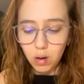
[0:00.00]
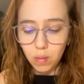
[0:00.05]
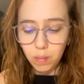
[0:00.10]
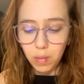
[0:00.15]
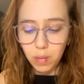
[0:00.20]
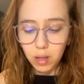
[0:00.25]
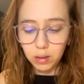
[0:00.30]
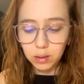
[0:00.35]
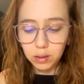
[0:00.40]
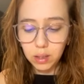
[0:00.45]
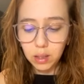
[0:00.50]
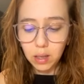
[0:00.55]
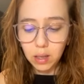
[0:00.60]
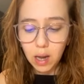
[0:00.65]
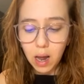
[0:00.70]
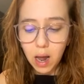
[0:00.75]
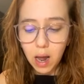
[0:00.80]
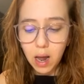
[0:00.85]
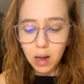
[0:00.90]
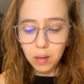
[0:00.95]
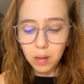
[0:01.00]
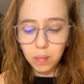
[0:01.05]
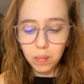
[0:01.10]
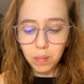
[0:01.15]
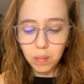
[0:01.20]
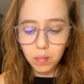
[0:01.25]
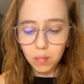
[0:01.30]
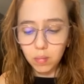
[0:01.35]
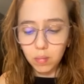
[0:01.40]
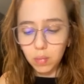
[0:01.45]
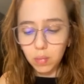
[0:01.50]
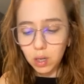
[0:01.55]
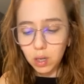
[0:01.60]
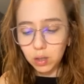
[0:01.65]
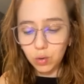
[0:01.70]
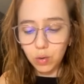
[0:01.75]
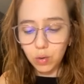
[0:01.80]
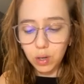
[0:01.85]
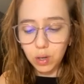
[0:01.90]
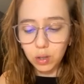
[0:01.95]
melt it and it's
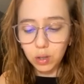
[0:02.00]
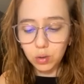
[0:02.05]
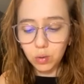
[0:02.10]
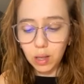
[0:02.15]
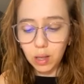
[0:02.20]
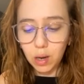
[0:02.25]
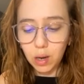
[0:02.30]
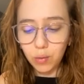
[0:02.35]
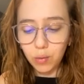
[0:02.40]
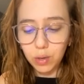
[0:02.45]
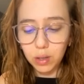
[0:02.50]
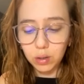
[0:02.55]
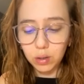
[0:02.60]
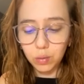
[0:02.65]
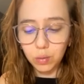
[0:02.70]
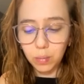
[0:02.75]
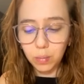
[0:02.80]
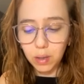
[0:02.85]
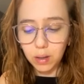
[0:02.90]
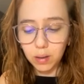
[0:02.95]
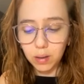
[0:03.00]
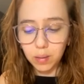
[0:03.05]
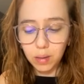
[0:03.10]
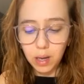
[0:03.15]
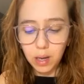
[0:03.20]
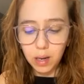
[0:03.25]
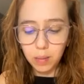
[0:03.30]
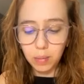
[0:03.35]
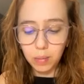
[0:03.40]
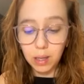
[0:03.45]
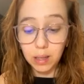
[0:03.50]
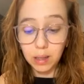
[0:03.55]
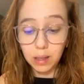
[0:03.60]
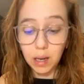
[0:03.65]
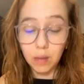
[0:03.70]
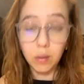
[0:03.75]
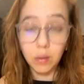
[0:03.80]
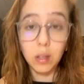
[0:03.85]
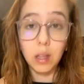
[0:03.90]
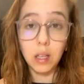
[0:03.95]
going to allow it to blend
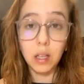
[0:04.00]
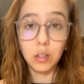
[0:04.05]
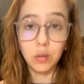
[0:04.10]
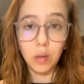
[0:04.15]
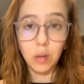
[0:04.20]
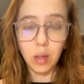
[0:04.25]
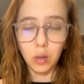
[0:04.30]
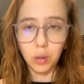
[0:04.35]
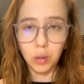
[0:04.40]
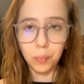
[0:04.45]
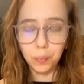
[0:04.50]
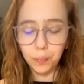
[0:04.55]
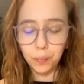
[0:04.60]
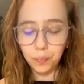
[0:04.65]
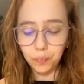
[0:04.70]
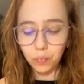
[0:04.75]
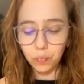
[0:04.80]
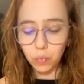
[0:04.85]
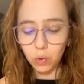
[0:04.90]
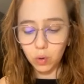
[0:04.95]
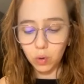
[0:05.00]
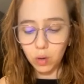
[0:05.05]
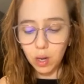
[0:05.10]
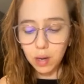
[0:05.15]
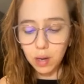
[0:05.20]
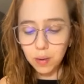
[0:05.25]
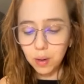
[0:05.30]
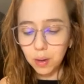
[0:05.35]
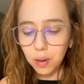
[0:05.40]
everything together. Okay.